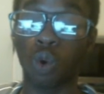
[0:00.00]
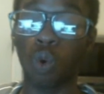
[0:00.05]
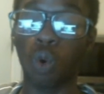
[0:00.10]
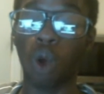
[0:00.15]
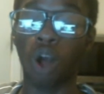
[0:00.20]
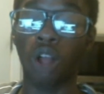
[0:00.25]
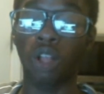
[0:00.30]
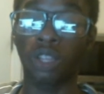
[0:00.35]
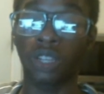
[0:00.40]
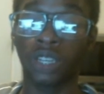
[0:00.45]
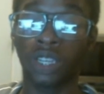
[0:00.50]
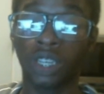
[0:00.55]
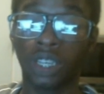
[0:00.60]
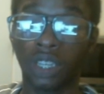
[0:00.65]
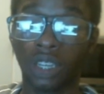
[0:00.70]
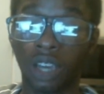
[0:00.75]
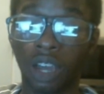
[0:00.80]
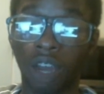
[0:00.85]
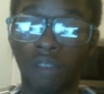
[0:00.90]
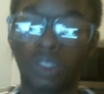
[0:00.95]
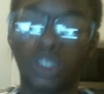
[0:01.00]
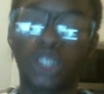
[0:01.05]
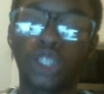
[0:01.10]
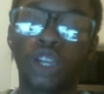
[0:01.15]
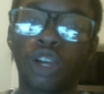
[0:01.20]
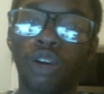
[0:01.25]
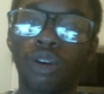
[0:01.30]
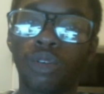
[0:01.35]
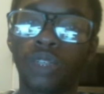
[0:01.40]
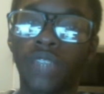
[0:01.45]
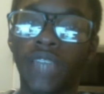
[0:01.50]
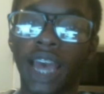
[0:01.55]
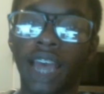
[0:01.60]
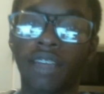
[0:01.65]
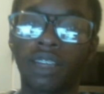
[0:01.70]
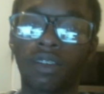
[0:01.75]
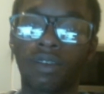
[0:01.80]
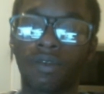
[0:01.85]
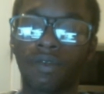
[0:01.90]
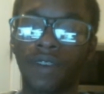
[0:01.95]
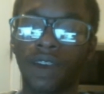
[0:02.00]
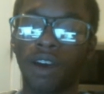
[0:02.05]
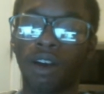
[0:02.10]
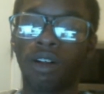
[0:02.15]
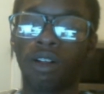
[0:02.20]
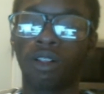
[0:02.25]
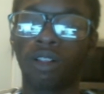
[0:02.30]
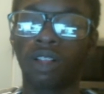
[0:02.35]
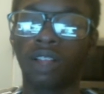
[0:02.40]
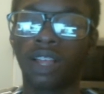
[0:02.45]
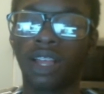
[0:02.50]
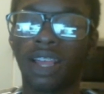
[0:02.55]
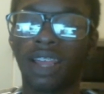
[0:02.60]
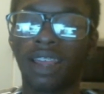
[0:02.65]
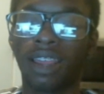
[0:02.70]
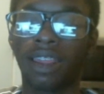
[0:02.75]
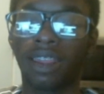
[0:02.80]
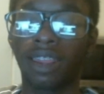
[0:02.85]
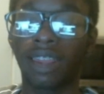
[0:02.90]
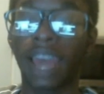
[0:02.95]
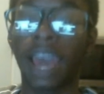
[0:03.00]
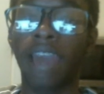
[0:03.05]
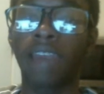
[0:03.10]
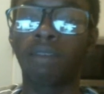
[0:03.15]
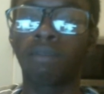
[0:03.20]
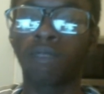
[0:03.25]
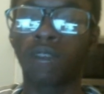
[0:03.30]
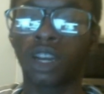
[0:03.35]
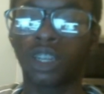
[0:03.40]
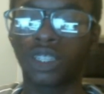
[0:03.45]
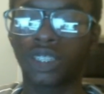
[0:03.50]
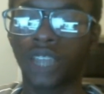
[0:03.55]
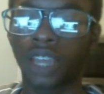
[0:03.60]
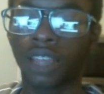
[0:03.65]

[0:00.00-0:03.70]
quality of shows has fell that much.